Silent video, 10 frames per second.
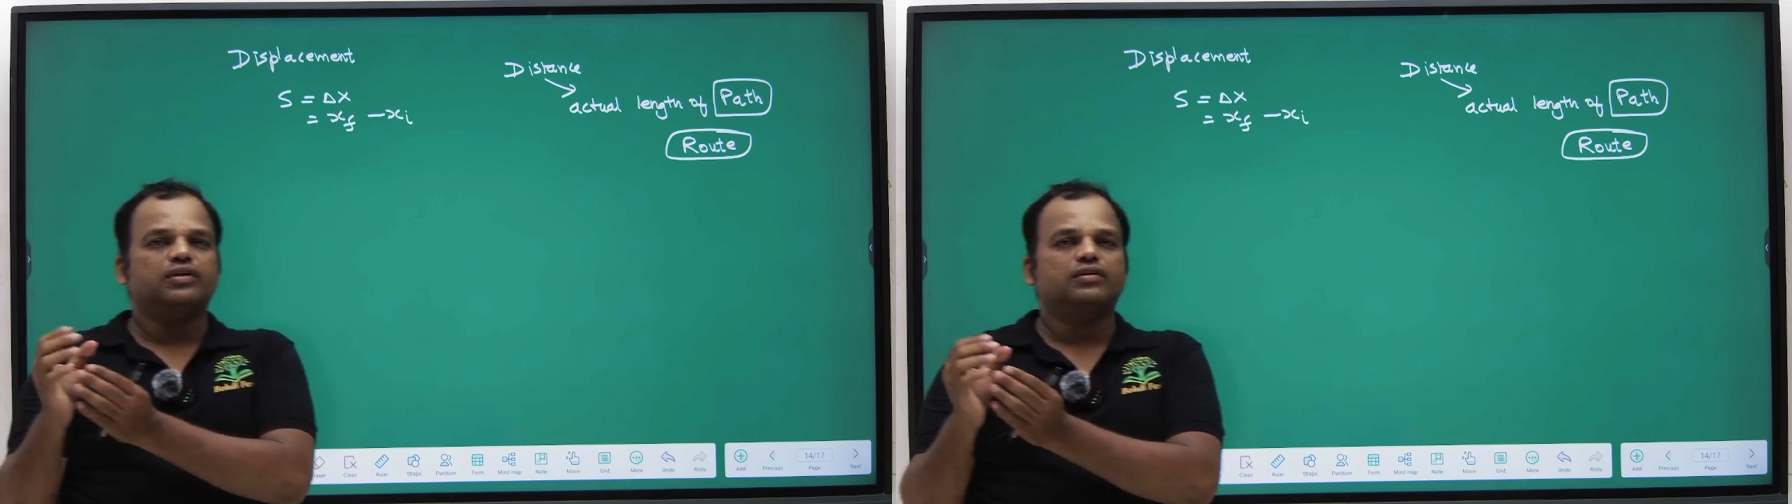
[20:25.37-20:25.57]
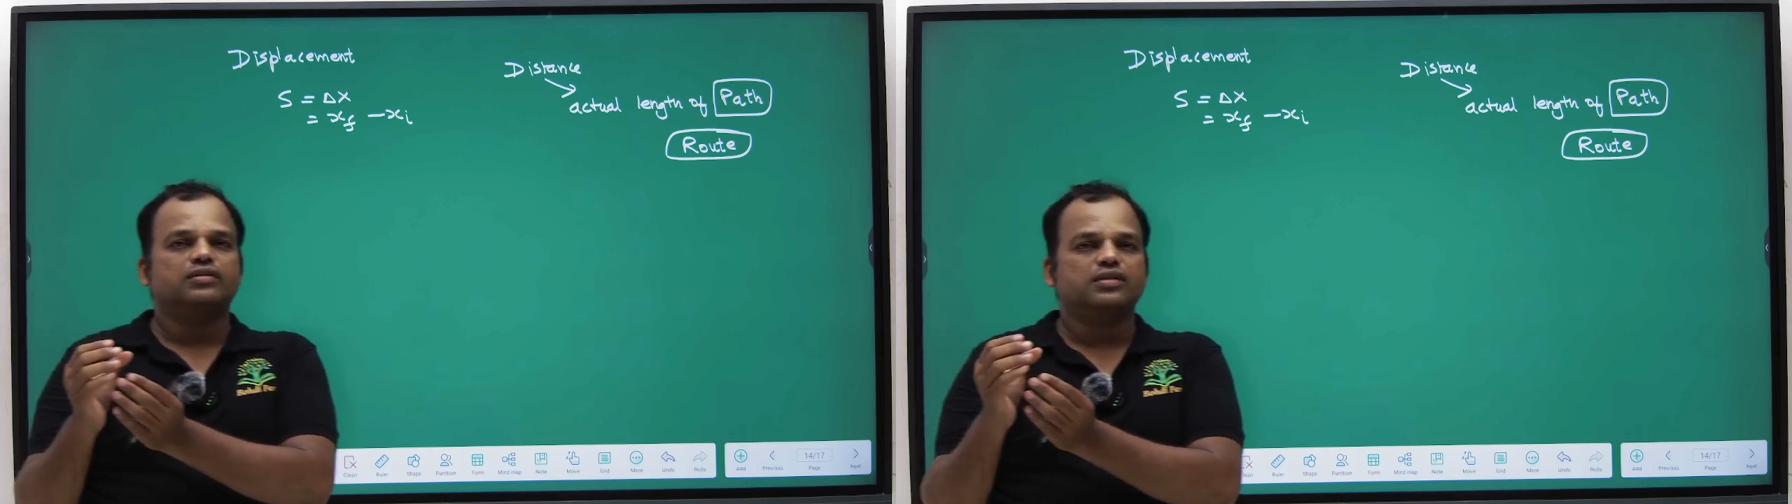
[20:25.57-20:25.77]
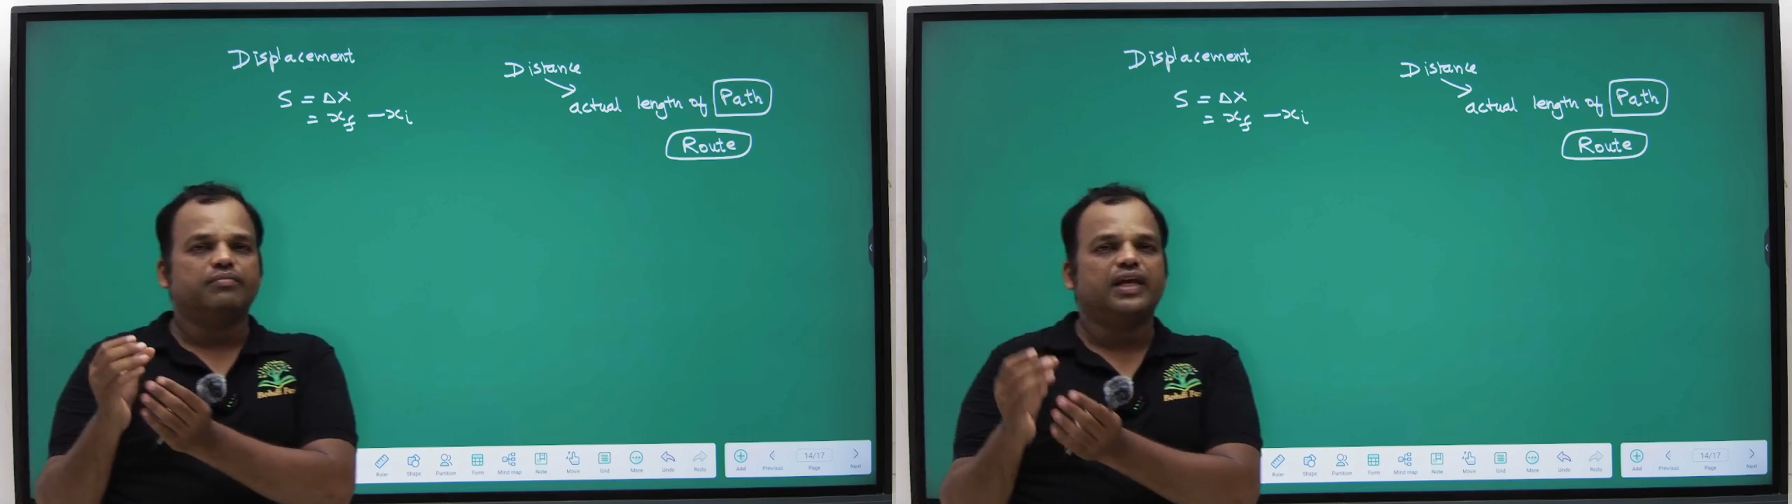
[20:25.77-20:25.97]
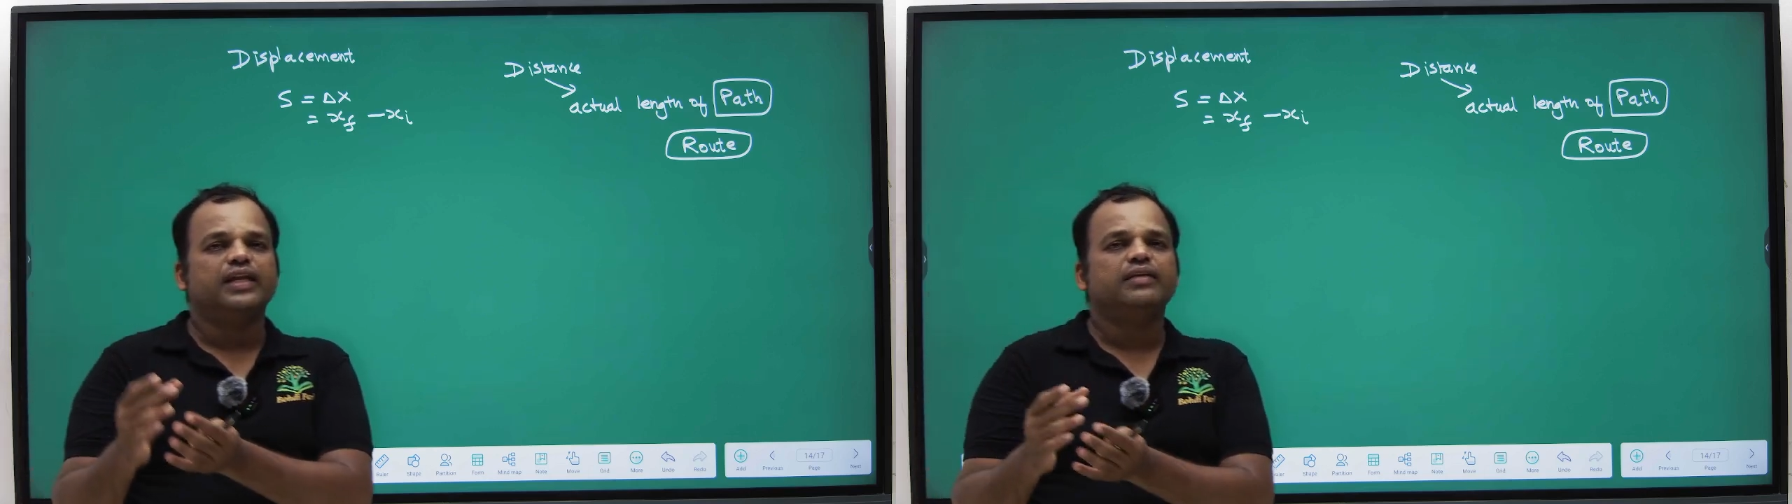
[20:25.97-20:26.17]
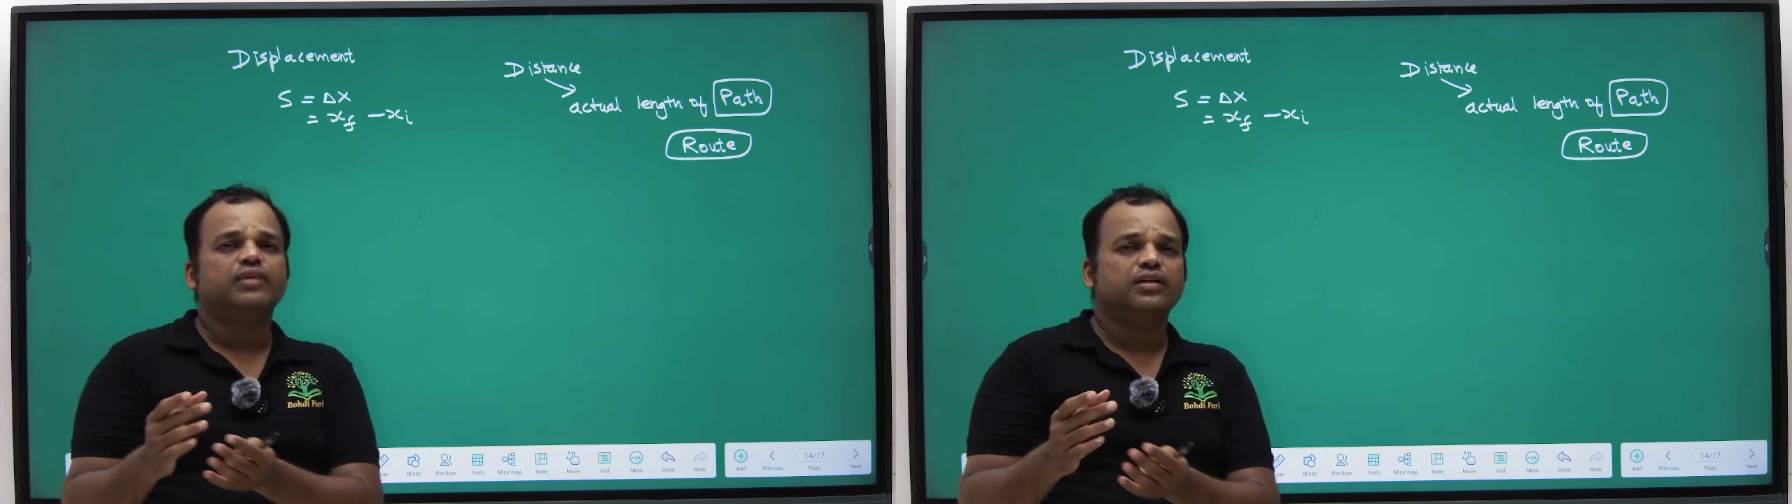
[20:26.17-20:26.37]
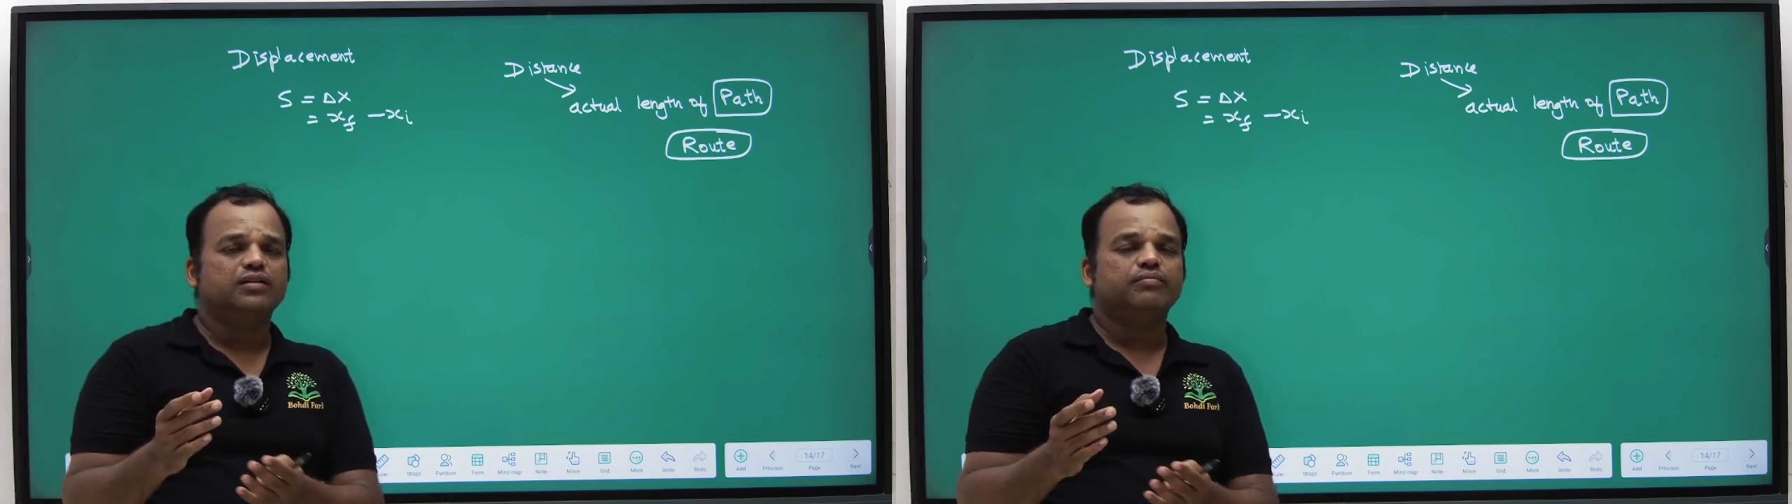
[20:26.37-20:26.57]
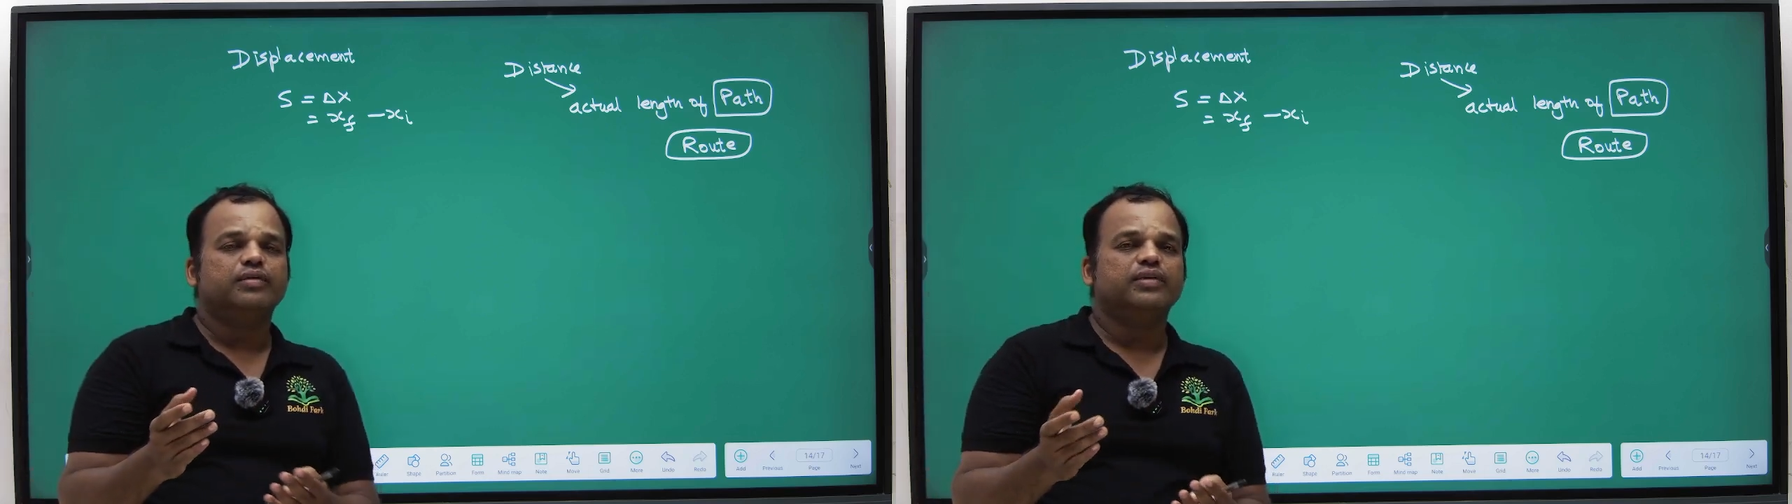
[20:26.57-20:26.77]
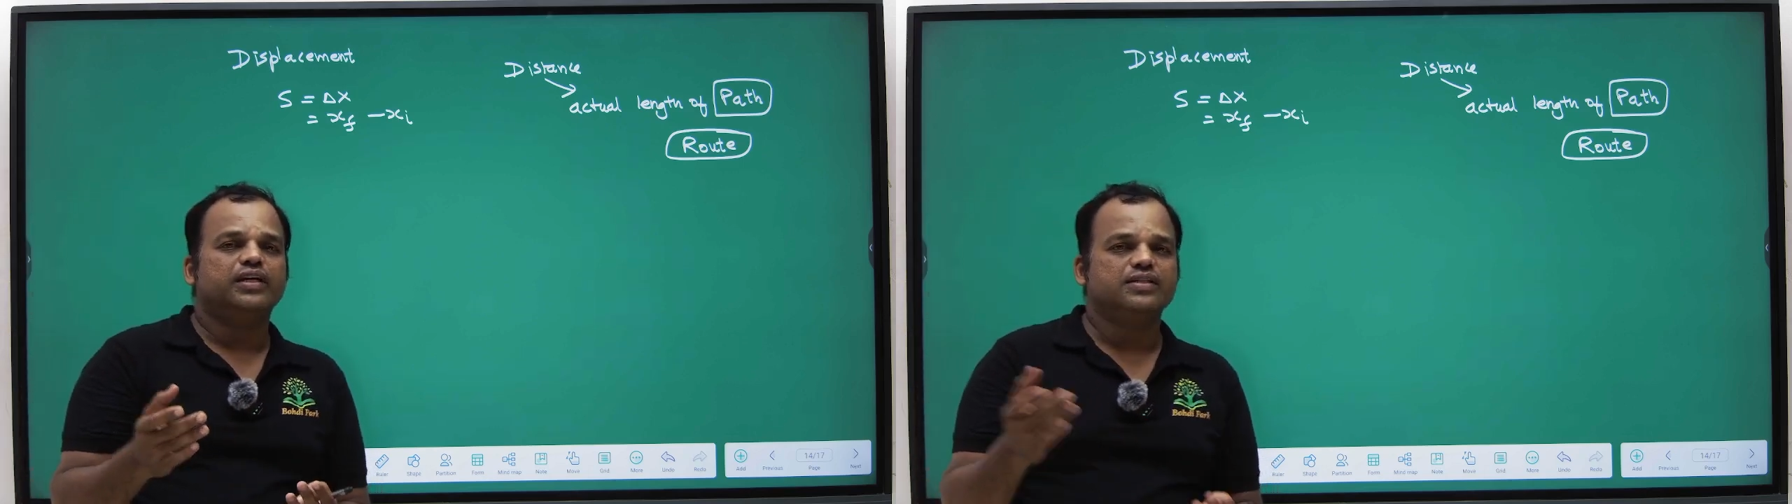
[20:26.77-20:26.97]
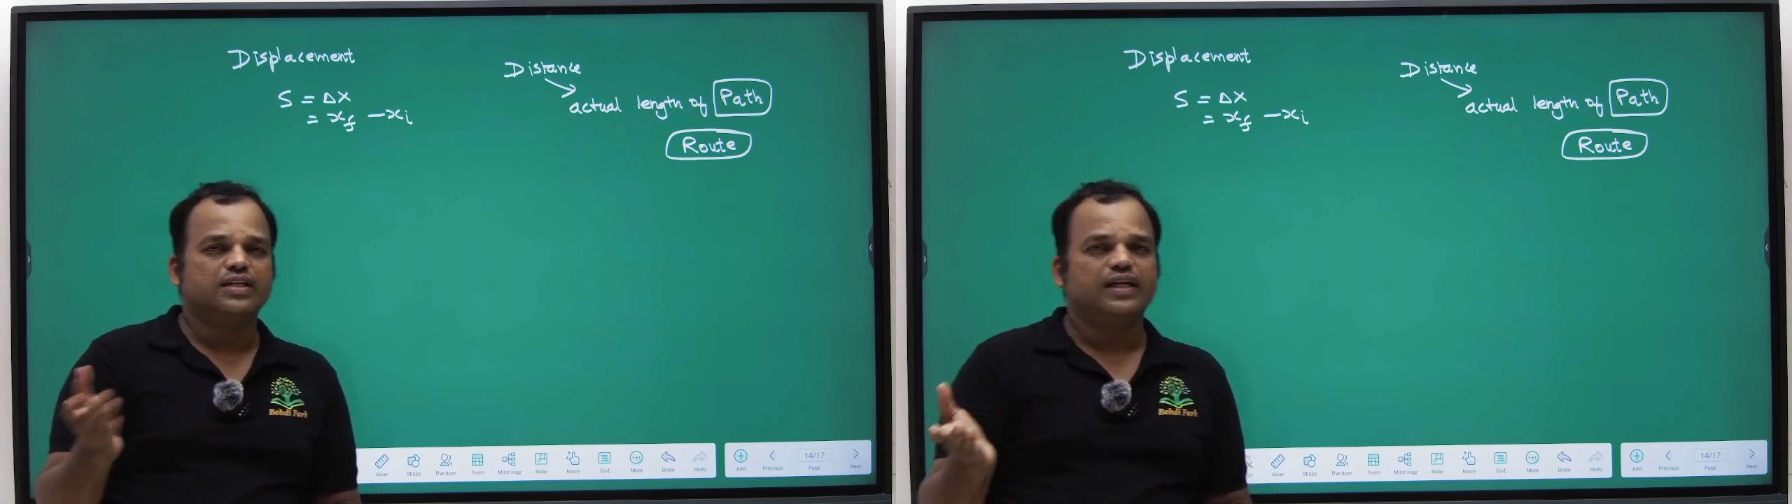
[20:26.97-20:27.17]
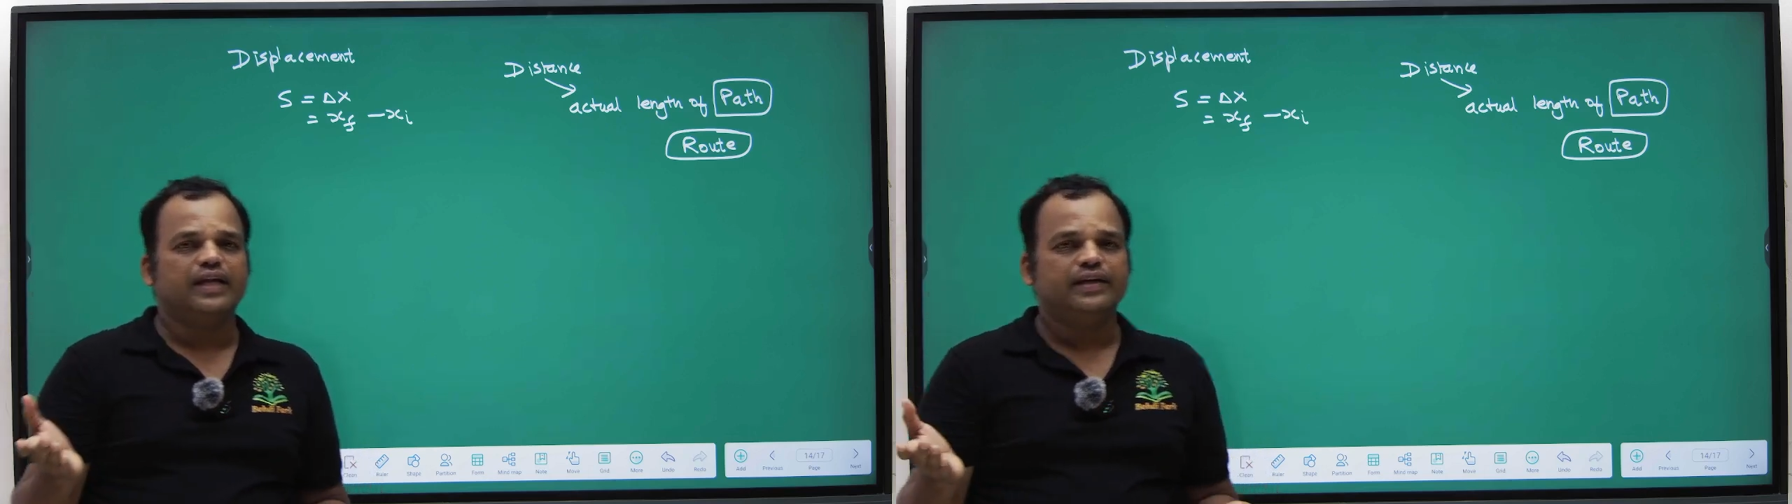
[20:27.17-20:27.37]
some animal, maybe it is a
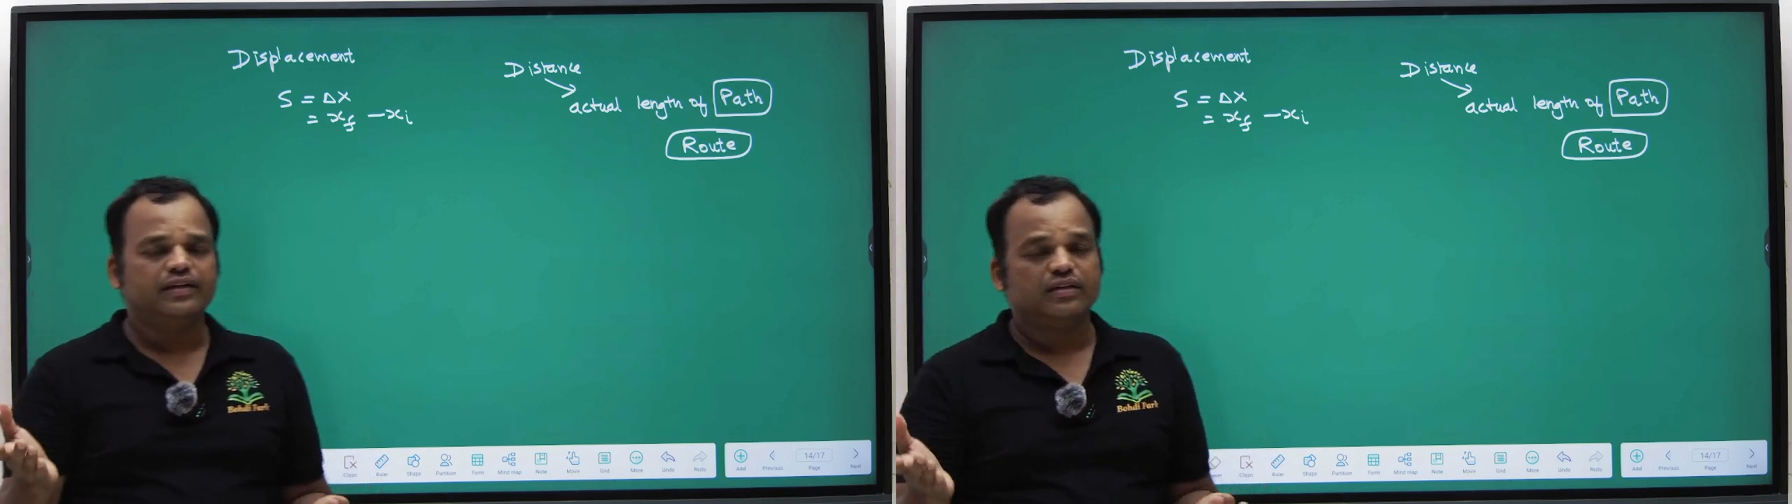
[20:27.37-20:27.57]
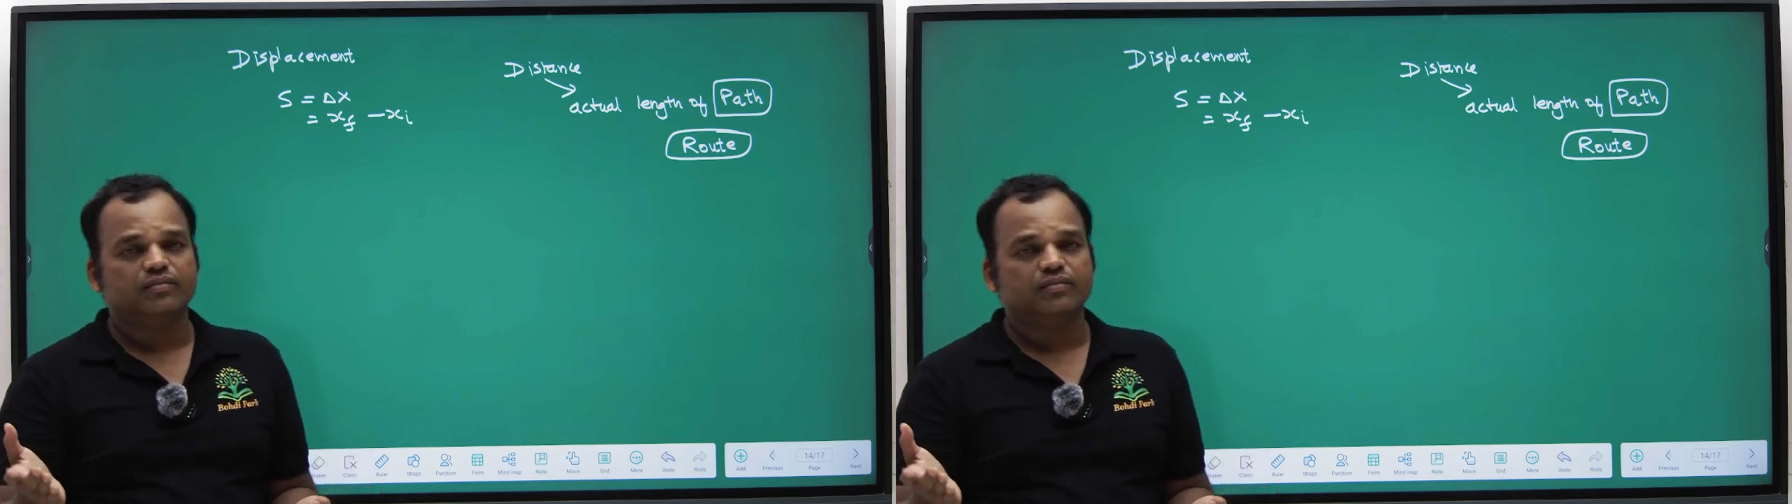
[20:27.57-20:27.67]
tiger,